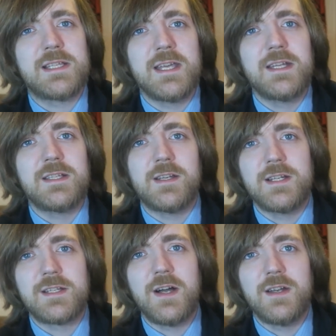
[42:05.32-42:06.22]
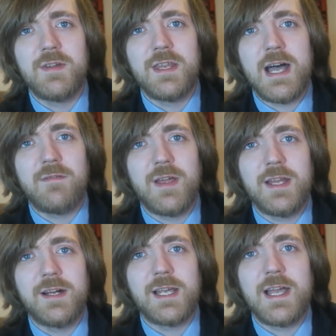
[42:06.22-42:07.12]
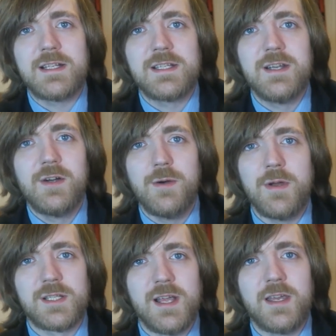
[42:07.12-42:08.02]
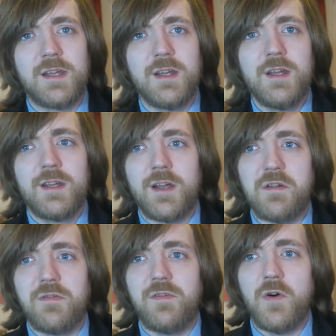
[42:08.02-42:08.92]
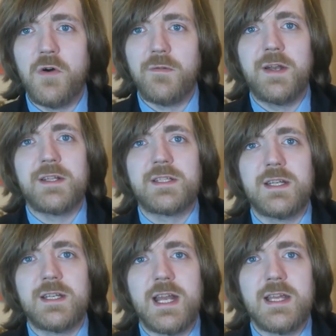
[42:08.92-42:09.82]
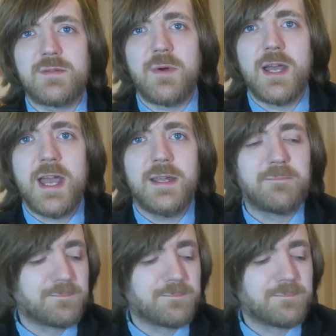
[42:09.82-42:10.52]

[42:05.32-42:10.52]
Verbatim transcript: S.E. Hinton. It's kind of in that vein, I guess. Almost like kind of forerunners to today's YA.